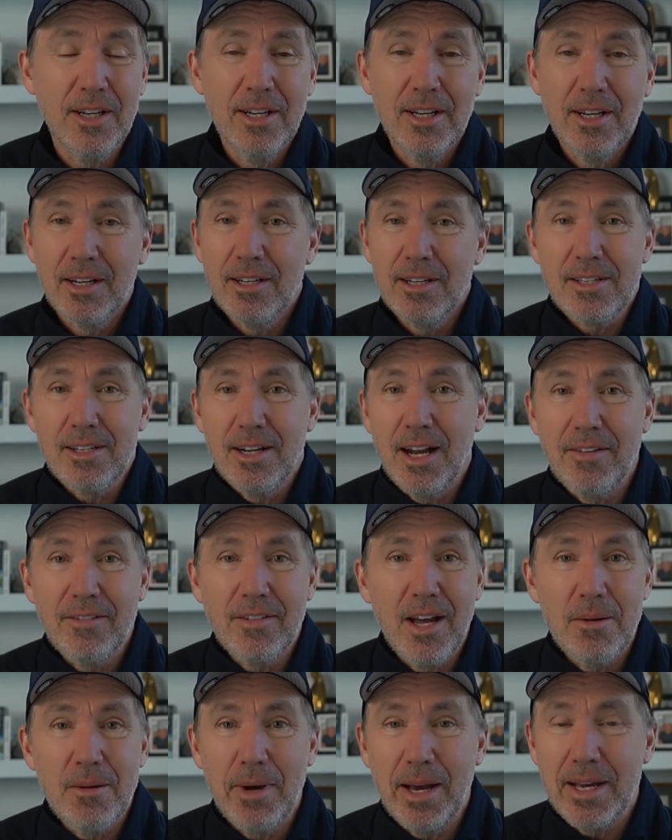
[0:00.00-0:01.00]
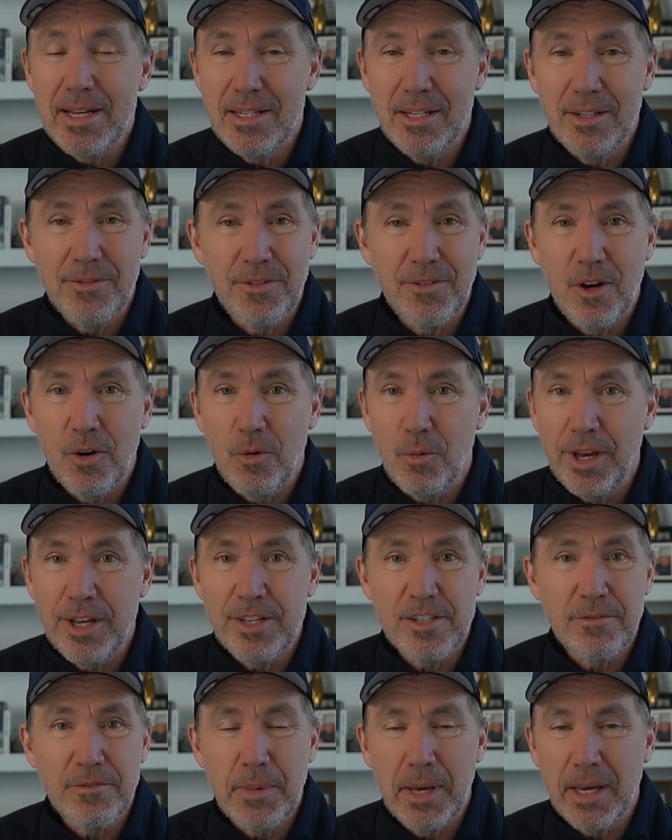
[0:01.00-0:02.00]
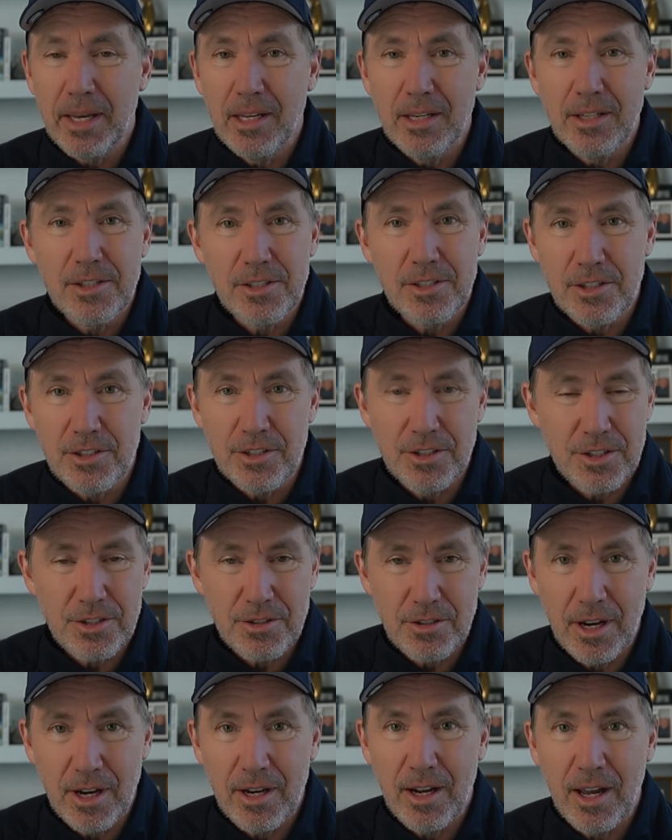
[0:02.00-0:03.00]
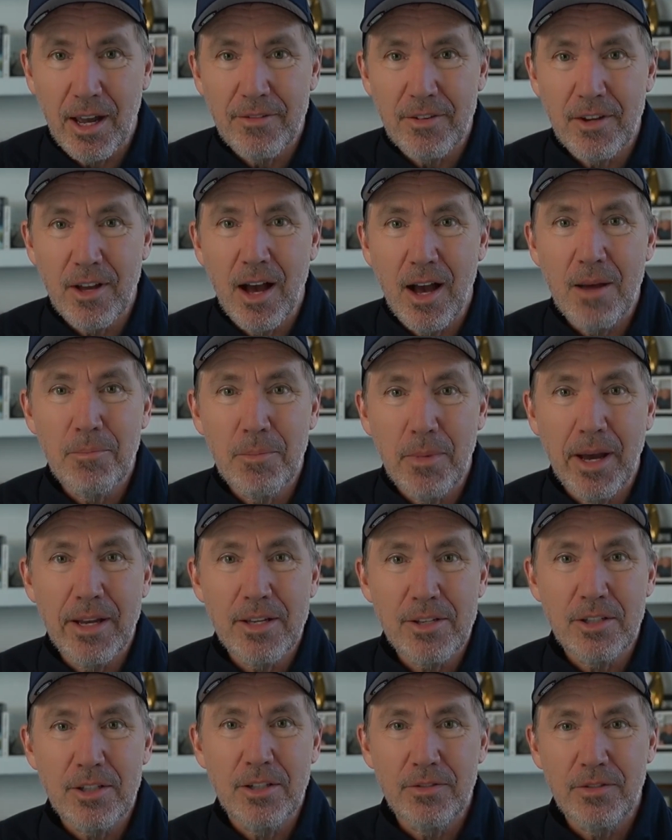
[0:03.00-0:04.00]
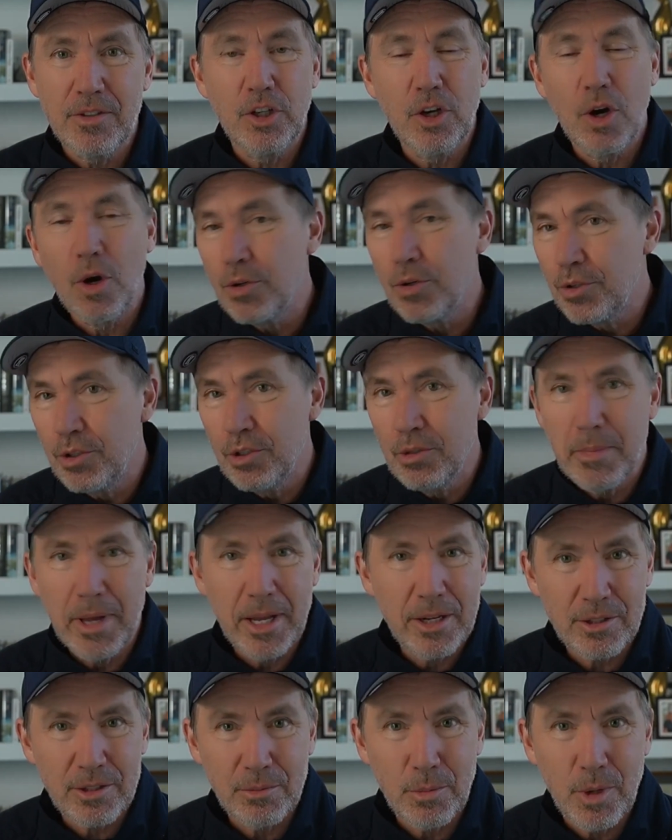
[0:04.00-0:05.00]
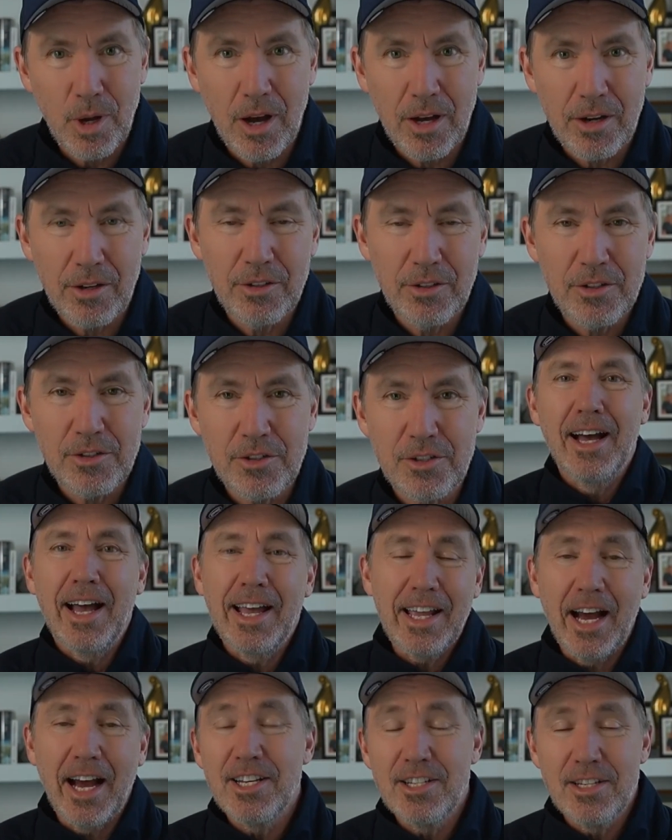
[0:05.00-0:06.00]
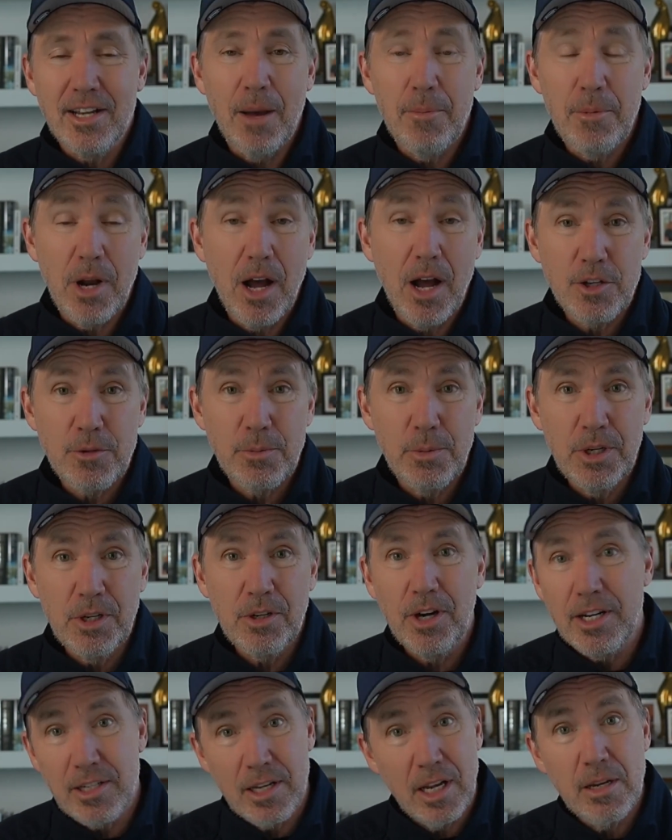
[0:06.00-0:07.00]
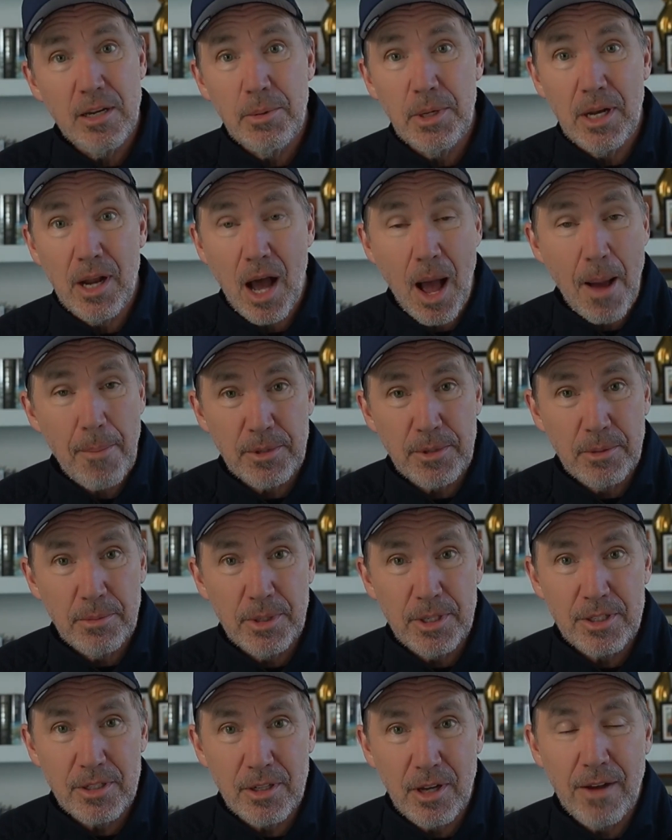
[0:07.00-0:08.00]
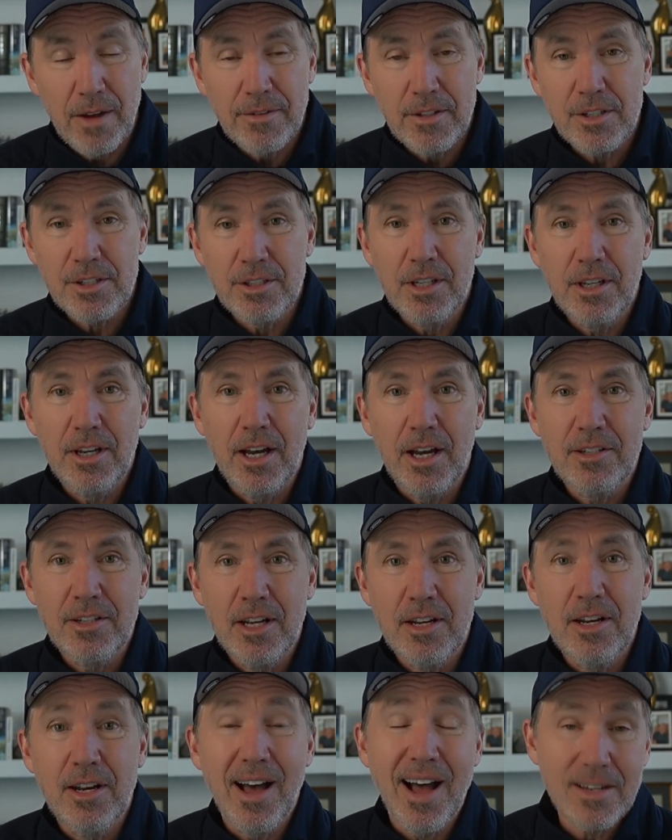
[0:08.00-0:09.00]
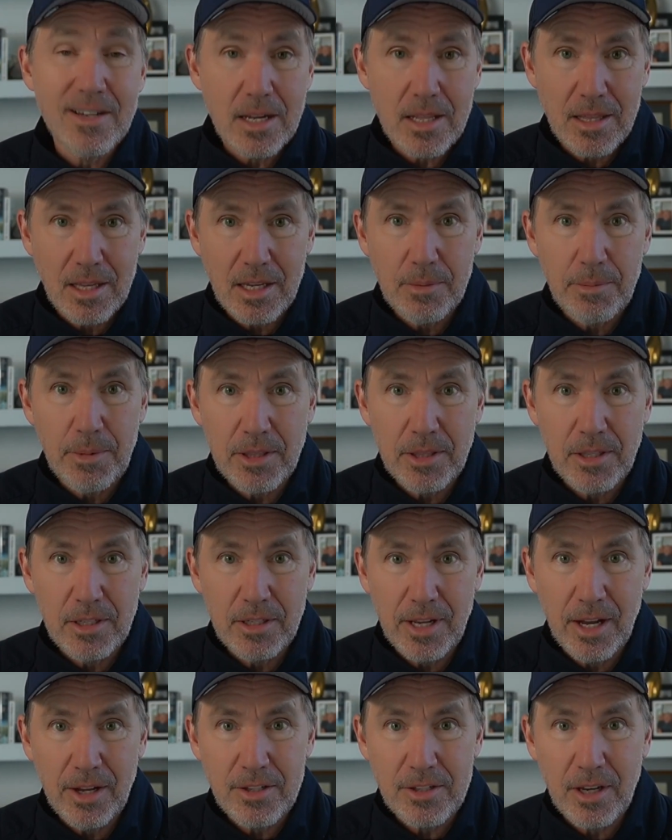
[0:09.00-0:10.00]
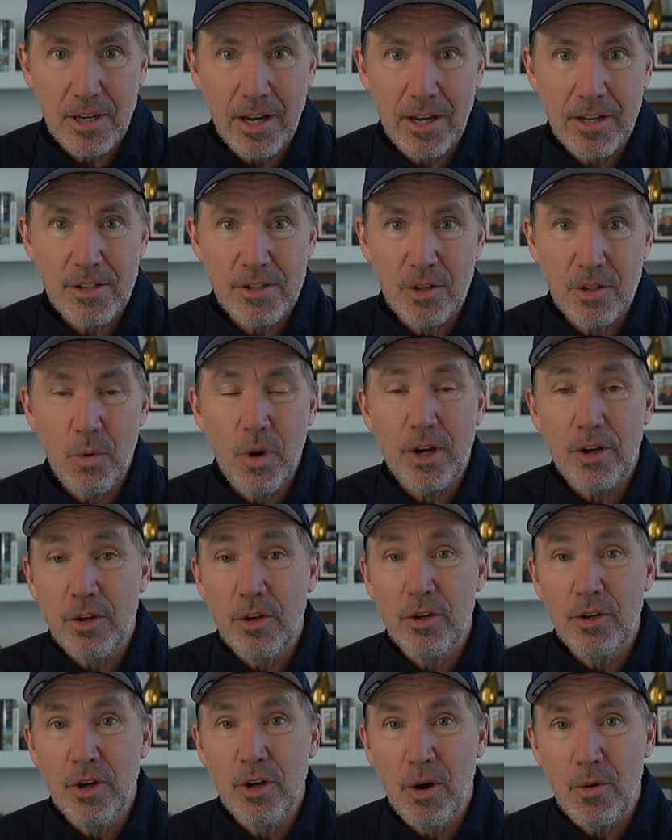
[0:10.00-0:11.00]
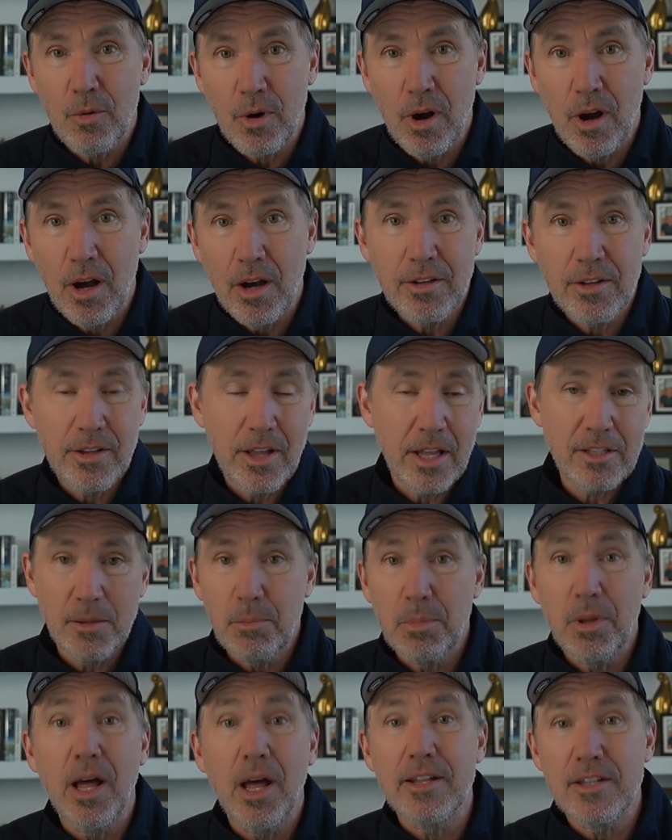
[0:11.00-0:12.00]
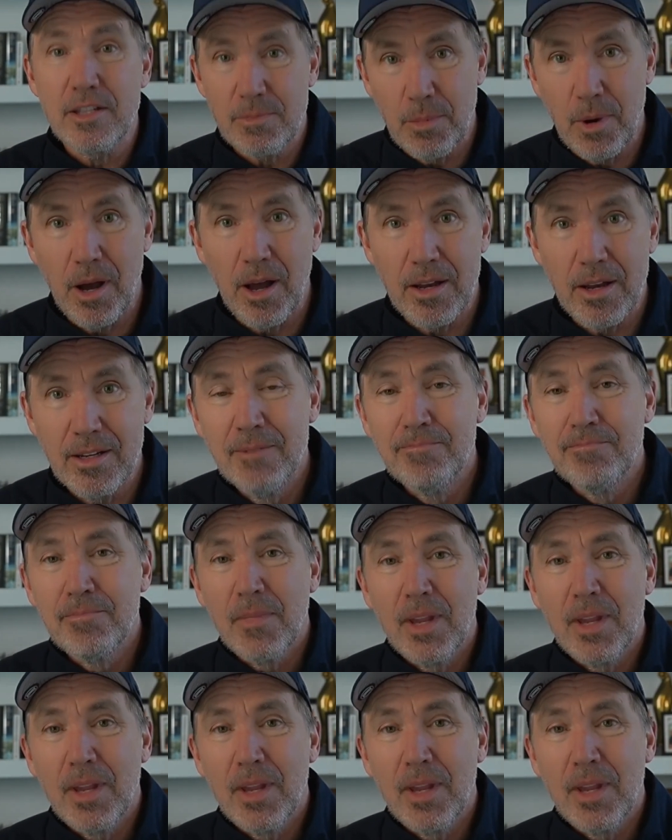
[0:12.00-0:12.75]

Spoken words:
listen, I've got my default ways of making decisions, right? I've got my sort of go-to mental models. I'm an entrepreneur. I tend to be an optimist. Obviously, I tend not to think about the downsides or what could go wrong. That's a blind spot.